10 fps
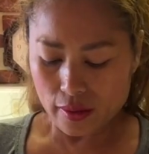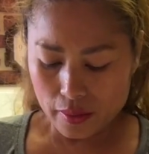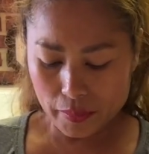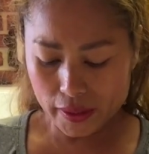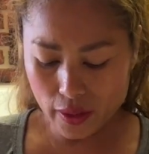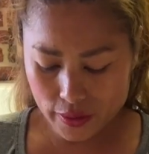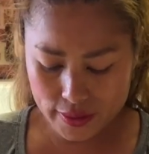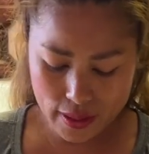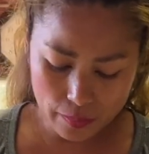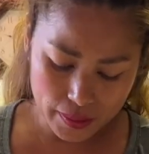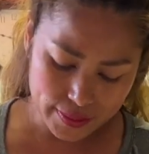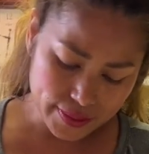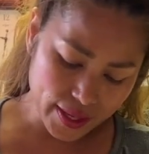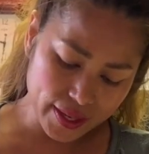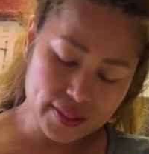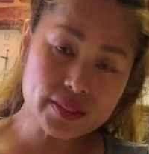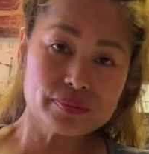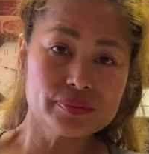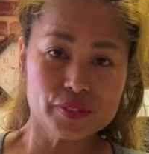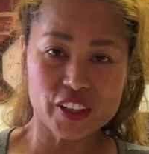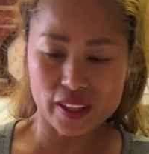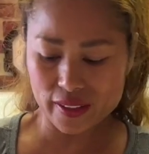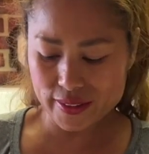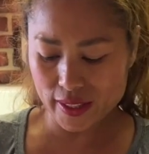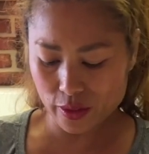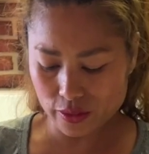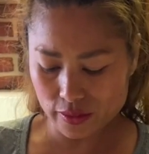My dough is double in size. You hear the sound?